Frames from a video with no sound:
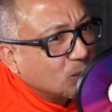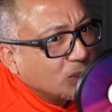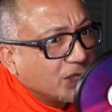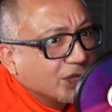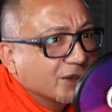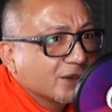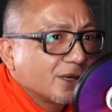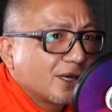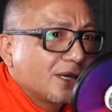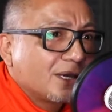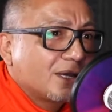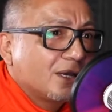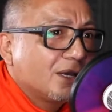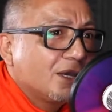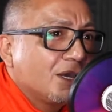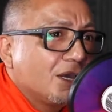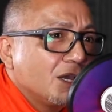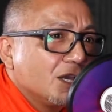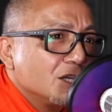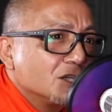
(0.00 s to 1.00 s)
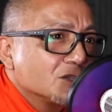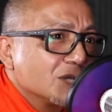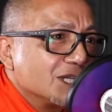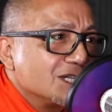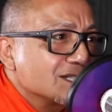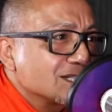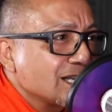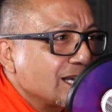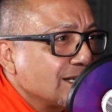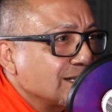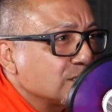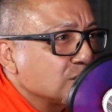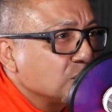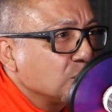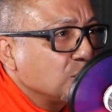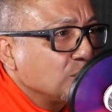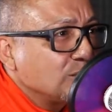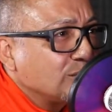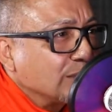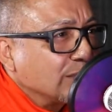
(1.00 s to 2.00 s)
with. So I decided
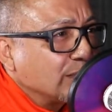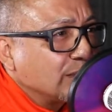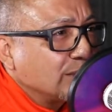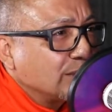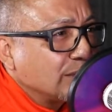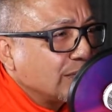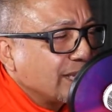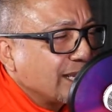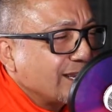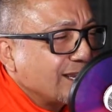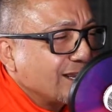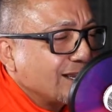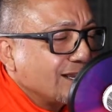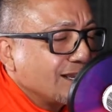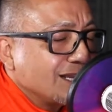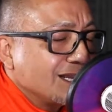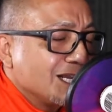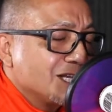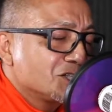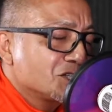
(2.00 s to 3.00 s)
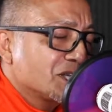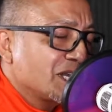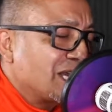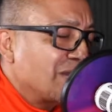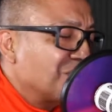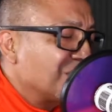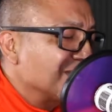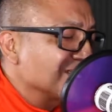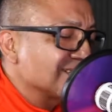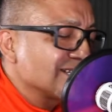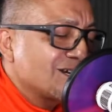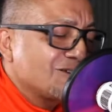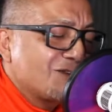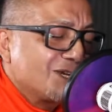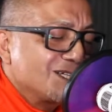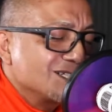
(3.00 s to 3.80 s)
to educate myself.